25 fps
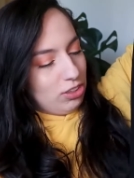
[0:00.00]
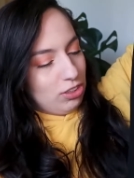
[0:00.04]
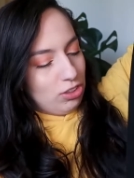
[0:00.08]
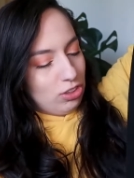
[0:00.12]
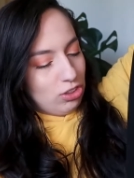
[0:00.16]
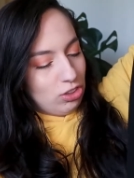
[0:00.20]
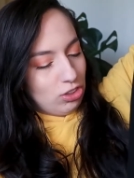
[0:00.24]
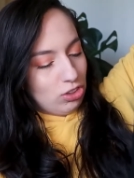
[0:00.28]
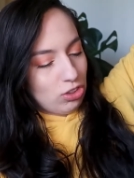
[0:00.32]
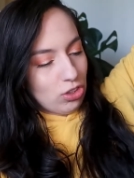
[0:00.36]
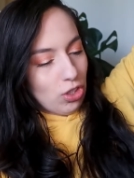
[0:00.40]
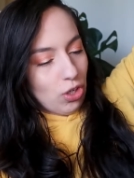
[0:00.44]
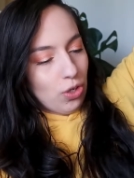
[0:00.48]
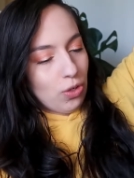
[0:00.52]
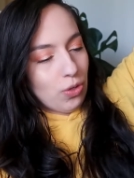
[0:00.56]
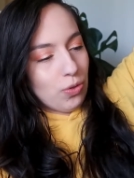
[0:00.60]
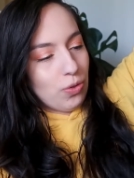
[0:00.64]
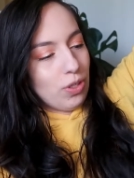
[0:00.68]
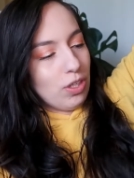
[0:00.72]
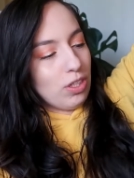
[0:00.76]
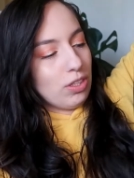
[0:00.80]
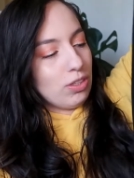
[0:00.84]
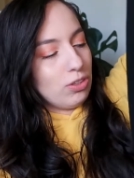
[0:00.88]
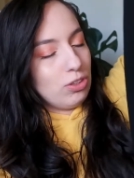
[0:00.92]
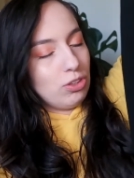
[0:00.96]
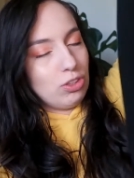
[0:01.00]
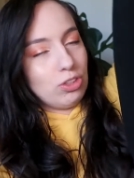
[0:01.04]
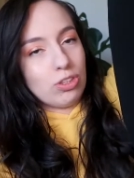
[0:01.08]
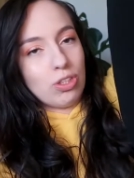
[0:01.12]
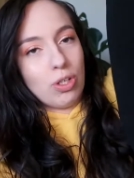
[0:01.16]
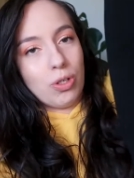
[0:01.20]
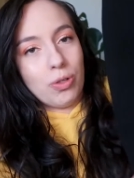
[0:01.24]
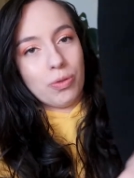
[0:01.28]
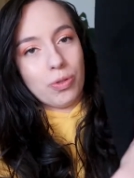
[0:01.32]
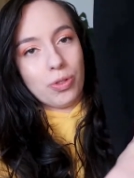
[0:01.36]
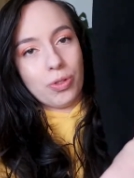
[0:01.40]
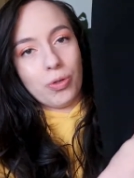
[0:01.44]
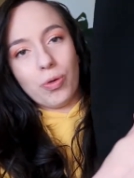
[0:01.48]
so
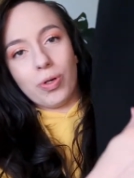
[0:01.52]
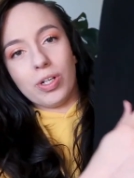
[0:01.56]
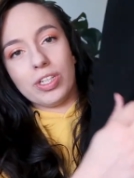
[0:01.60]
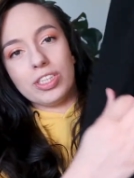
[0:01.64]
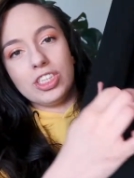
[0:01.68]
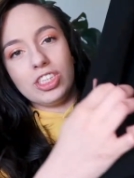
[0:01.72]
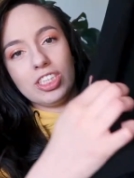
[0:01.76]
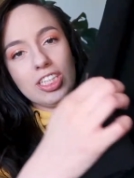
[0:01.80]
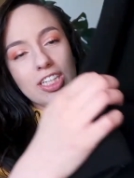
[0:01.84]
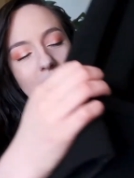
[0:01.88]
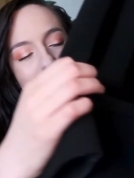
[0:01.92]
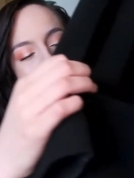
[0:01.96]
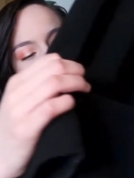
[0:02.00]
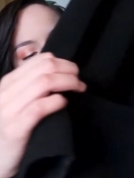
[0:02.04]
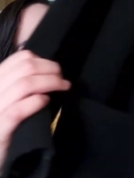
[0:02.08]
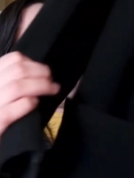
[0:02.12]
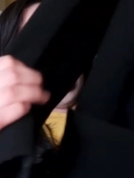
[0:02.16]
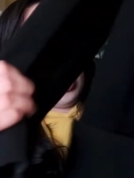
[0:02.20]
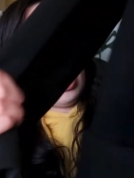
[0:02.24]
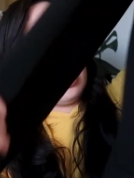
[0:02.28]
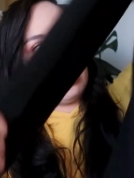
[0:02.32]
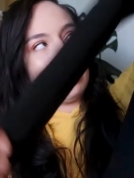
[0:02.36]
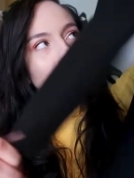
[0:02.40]
gorgeous. I